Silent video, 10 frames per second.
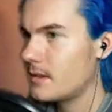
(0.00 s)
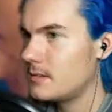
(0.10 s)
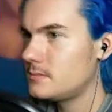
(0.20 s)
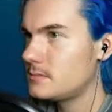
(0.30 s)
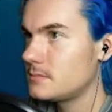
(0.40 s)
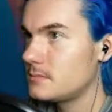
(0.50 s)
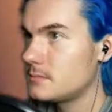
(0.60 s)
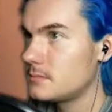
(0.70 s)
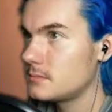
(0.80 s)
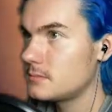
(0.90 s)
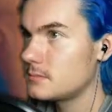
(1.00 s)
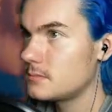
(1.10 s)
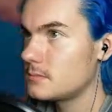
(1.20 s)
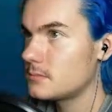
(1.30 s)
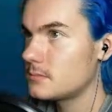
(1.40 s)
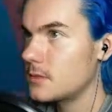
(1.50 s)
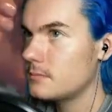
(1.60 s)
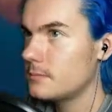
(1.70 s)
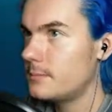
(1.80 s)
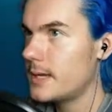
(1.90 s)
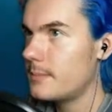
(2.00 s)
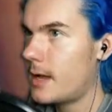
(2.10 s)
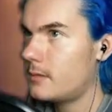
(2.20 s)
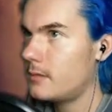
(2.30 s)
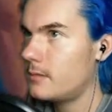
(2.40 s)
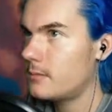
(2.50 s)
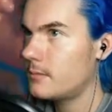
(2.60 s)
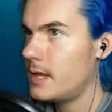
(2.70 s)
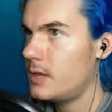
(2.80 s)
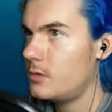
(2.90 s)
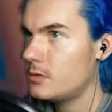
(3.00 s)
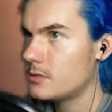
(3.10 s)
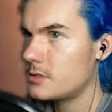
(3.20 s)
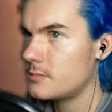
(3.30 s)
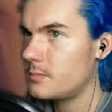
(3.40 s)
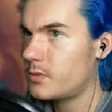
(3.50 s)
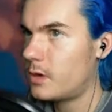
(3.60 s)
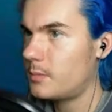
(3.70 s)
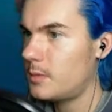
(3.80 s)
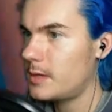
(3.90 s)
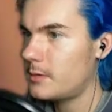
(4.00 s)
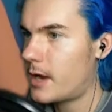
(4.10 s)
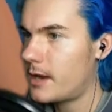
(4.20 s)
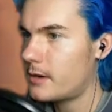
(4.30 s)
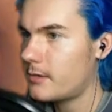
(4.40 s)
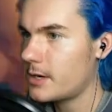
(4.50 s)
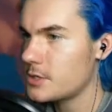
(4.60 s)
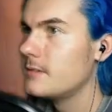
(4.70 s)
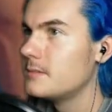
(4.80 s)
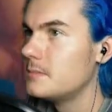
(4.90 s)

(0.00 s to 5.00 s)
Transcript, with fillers: That is huge. Big mountain equals probably right direction.